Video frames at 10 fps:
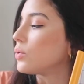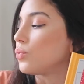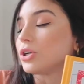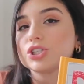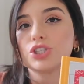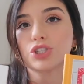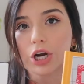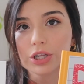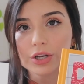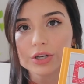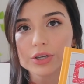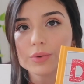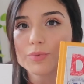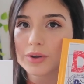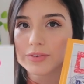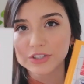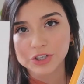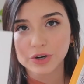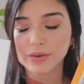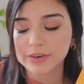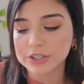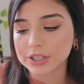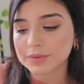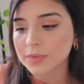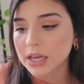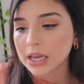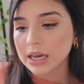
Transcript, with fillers: What Should Darla Do? Boy version, girl version.